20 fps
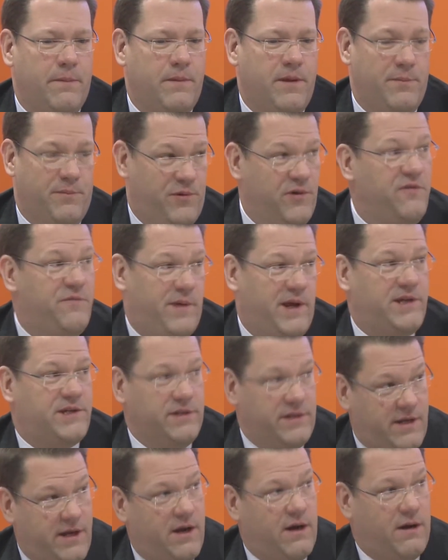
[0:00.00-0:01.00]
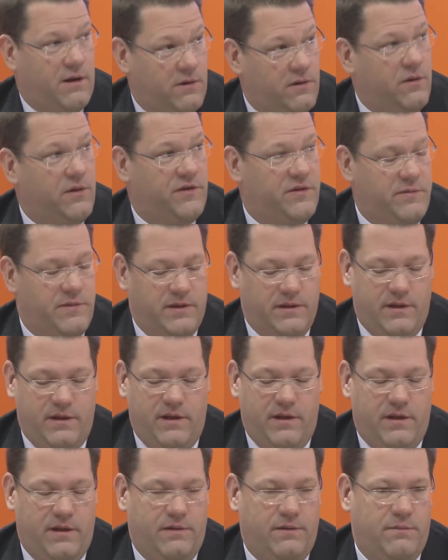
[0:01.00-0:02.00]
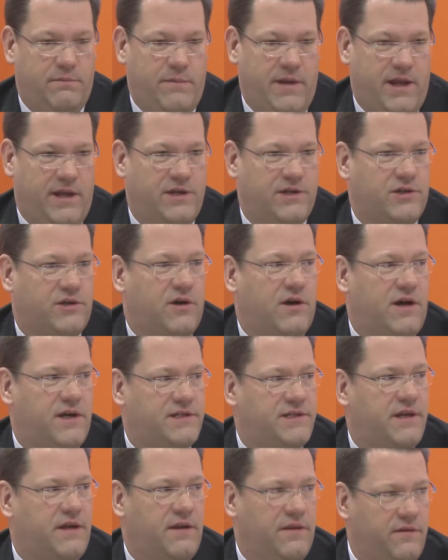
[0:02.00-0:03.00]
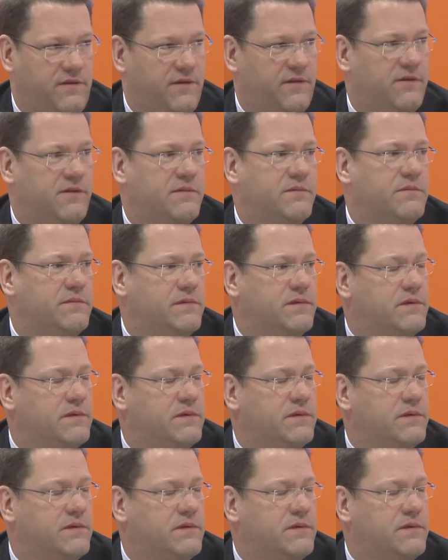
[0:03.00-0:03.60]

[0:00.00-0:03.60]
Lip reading: improve patient care ultimately and manage costs out of the system.